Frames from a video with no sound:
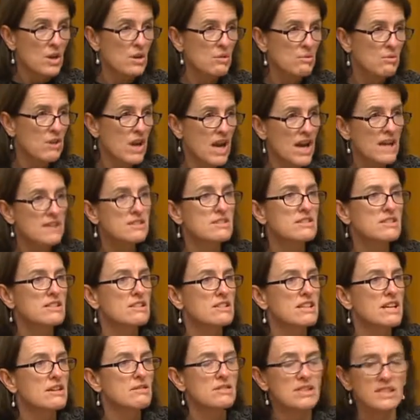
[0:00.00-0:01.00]
rise
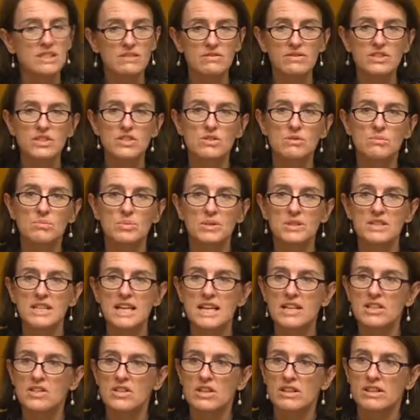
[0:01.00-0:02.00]
to their individual
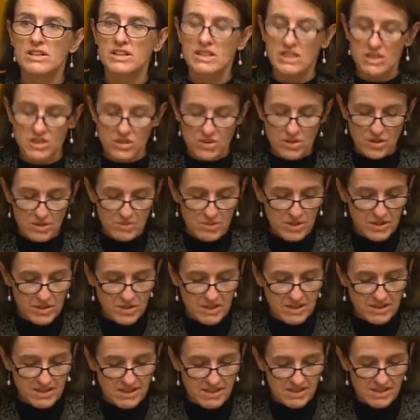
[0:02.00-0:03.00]
potential and contribute
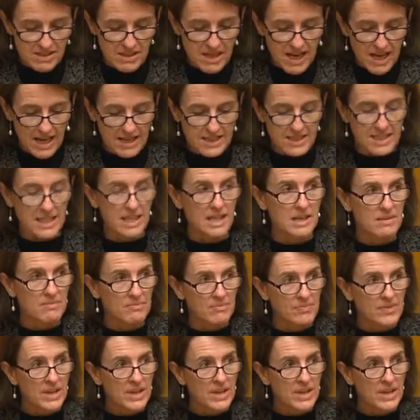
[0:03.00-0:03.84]
to society.